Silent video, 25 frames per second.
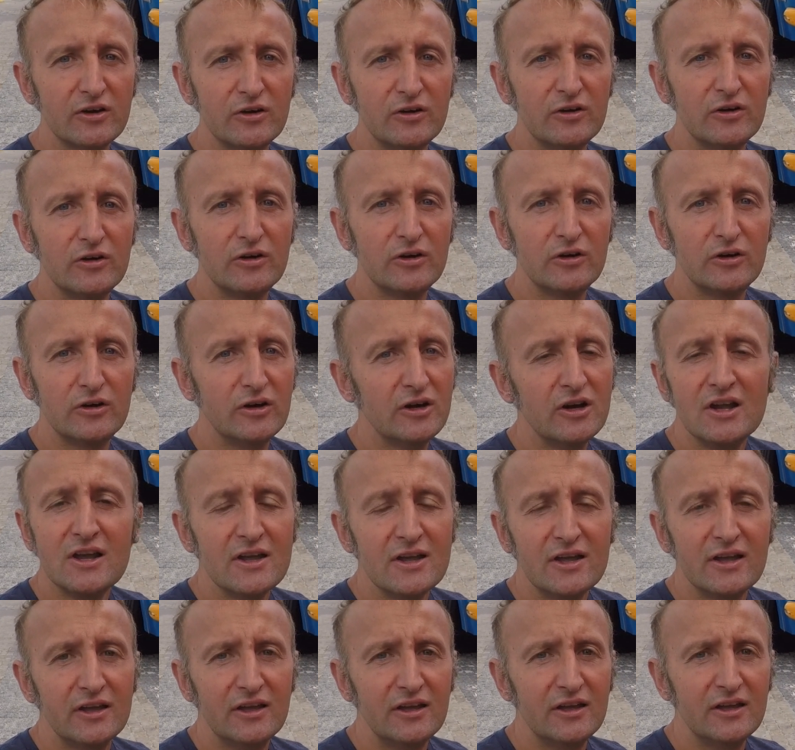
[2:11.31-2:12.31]
or
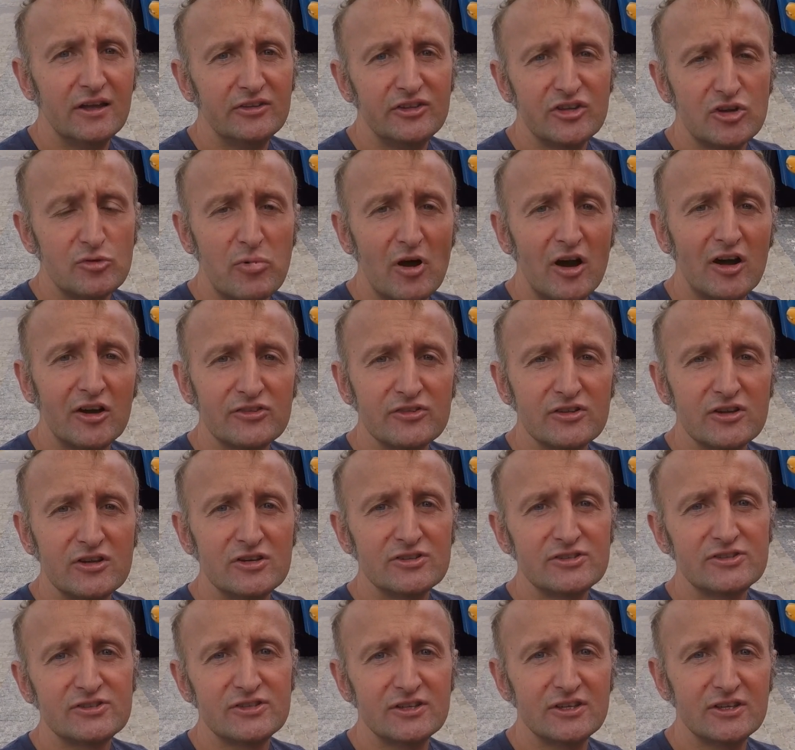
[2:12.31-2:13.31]
uh, their partners.